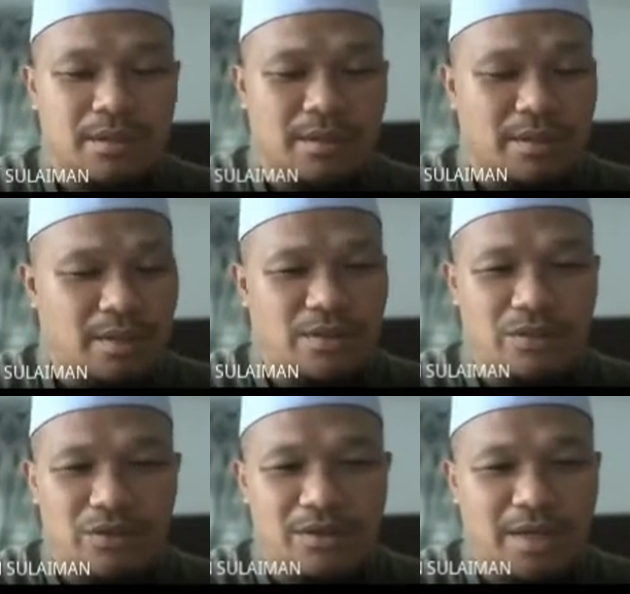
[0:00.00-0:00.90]
in
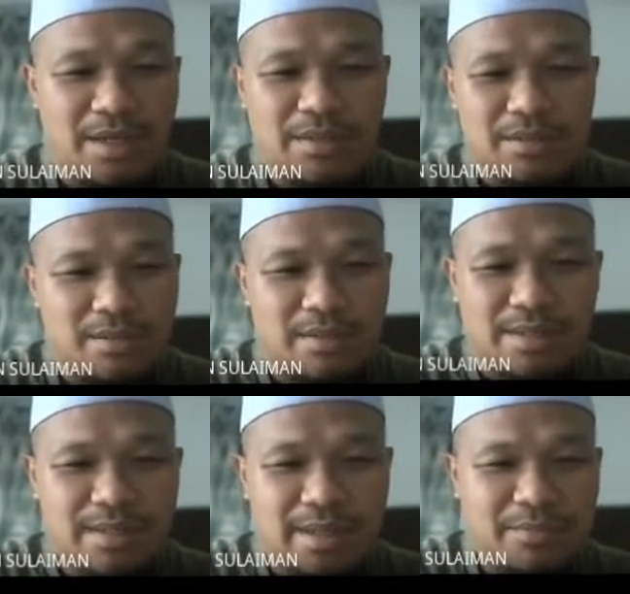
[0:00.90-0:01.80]
your class
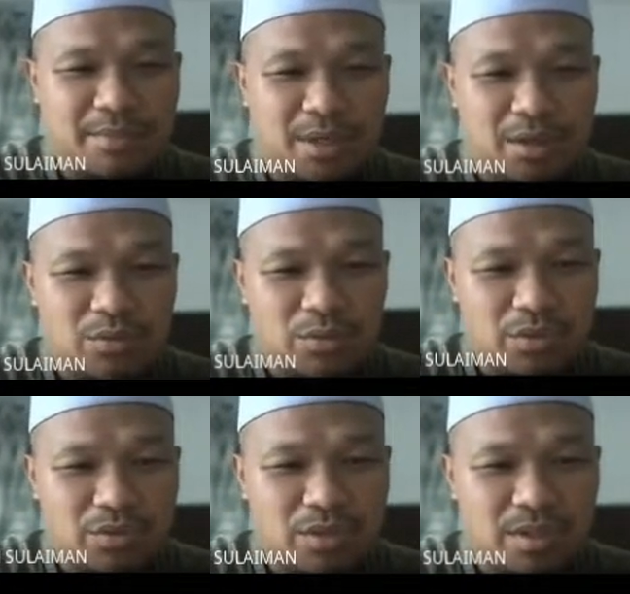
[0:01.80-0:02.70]
last time how you
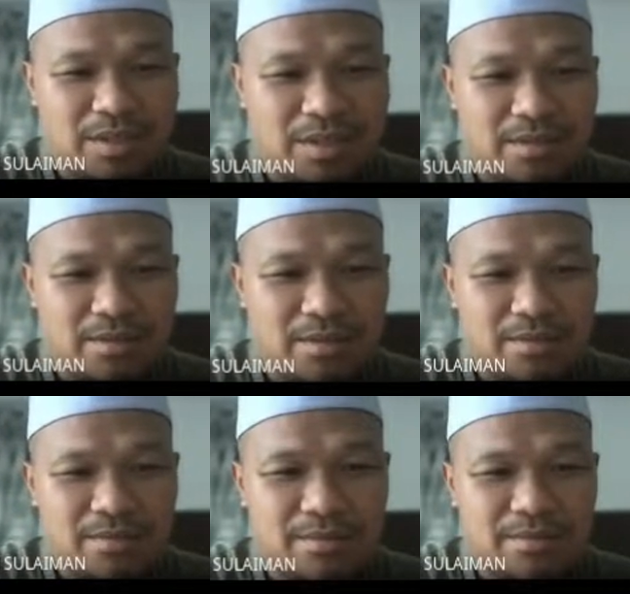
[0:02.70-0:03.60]
want to calculate
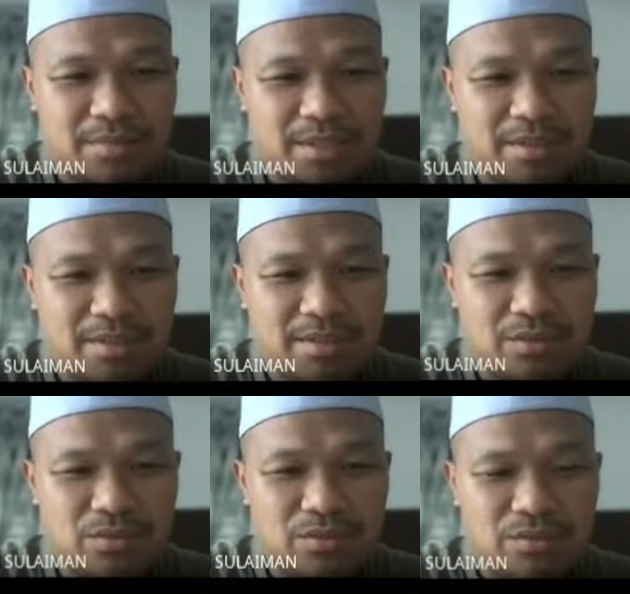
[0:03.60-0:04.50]
binary
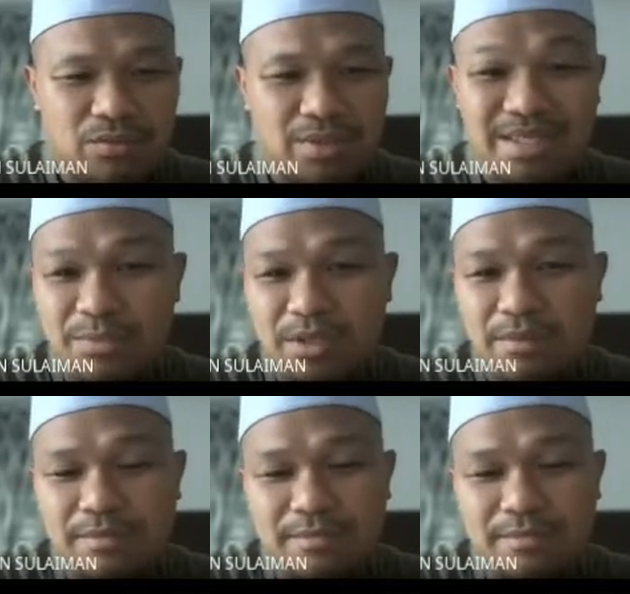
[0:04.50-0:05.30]
to decimal.